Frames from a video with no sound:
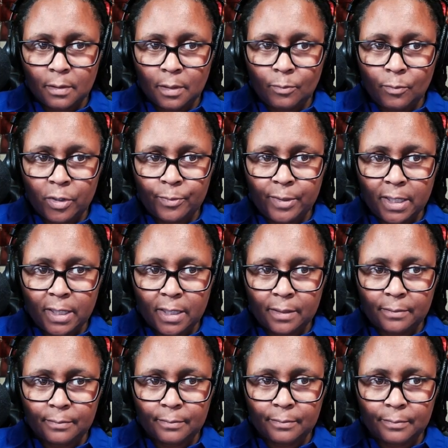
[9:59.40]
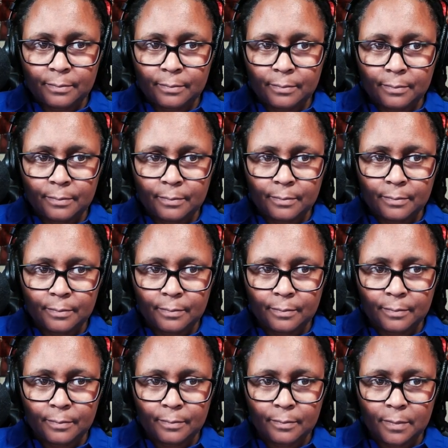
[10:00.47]
And what do we get?
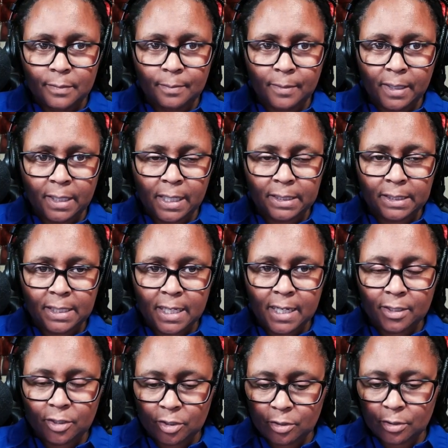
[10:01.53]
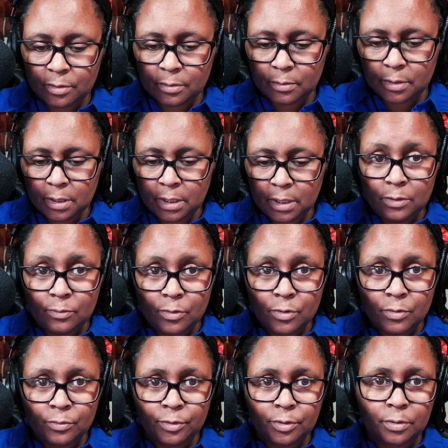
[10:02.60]
Anybody got the answer?
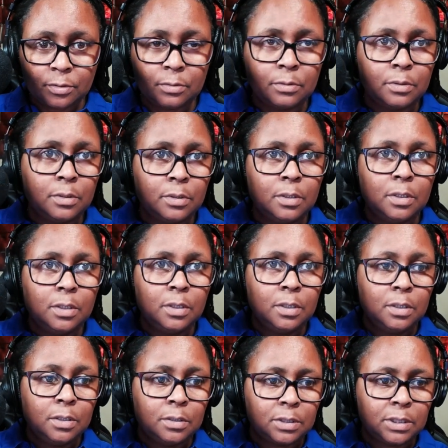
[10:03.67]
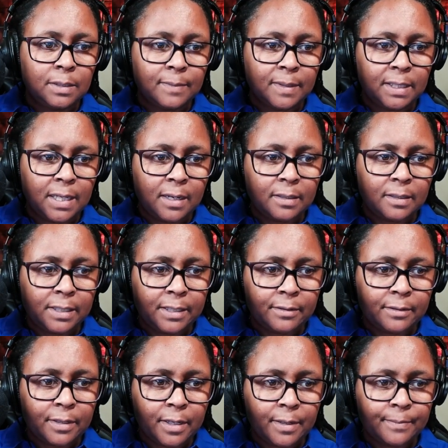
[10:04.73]
Equals. Let's get my
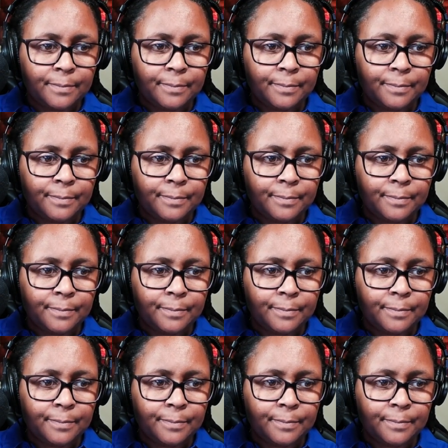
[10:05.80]
calculator up.